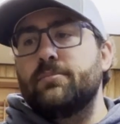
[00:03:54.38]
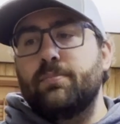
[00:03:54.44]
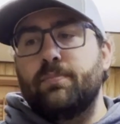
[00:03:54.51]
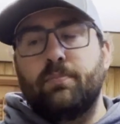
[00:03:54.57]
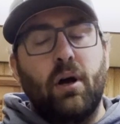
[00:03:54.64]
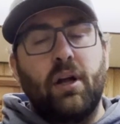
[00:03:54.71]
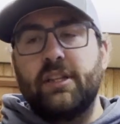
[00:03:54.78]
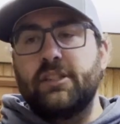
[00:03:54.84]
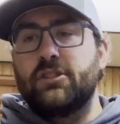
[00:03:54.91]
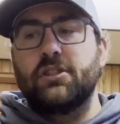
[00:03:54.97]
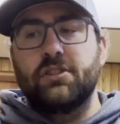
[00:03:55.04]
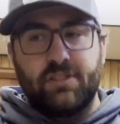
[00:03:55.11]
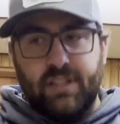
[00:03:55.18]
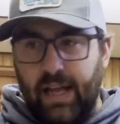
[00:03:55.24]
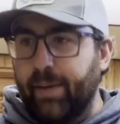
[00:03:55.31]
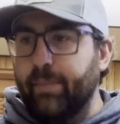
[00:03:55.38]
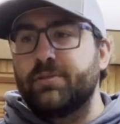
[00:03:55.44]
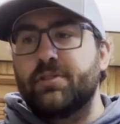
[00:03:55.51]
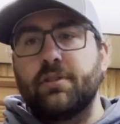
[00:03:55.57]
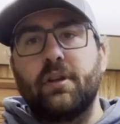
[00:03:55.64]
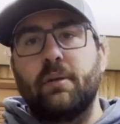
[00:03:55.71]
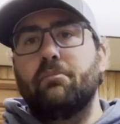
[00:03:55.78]
buddies just
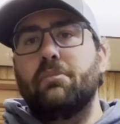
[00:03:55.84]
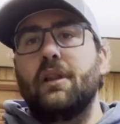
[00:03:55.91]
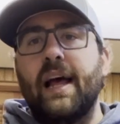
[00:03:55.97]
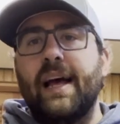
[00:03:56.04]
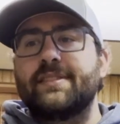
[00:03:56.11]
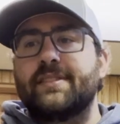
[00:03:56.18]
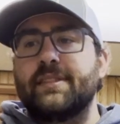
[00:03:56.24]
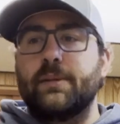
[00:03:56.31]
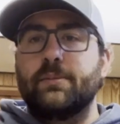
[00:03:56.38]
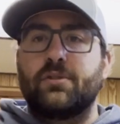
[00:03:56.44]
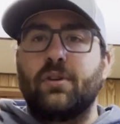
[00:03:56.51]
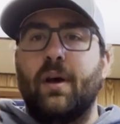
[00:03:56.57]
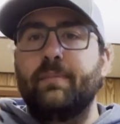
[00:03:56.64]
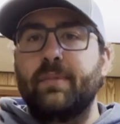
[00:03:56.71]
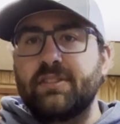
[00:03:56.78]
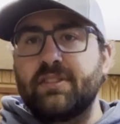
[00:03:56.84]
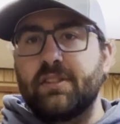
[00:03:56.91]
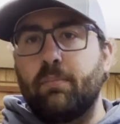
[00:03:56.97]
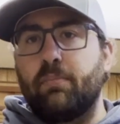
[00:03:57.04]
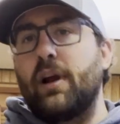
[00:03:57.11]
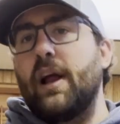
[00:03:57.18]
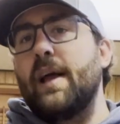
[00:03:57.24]
absolutely blasting them. So I missed the
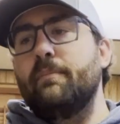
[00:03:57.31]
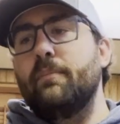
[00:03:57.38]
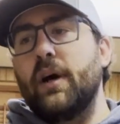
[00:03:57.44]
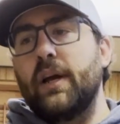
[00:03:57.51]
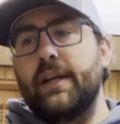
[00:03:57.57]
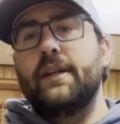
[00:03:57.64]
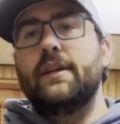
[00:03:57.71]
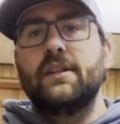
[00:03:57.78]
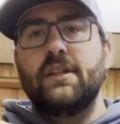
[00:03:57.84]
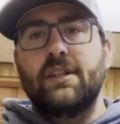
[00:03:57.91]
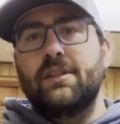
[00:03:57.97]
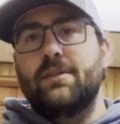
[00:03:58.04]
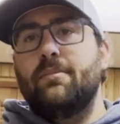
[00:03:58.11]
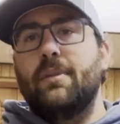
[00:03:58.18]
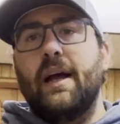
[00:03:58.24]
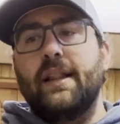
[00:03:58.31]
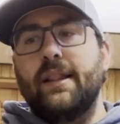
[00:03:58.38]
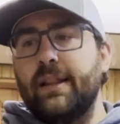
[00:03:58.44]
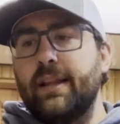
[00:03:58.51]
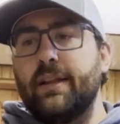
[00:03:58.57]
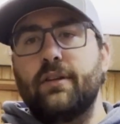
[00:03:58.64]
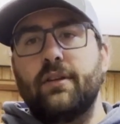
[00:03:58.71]
prime bite by
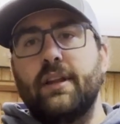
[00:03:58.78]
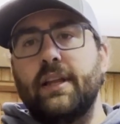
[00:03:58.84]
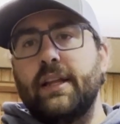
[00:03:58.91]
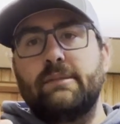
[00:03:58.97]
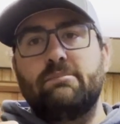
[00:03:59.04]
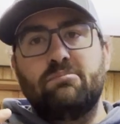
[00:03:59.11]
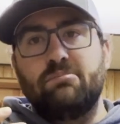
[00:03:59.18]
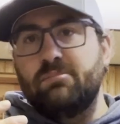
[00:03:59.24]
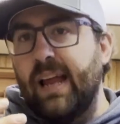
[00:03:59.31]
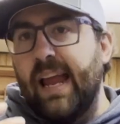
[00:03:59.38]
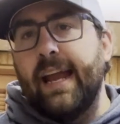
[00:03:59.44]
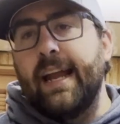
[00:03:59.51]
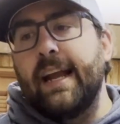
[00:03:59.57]
literally 8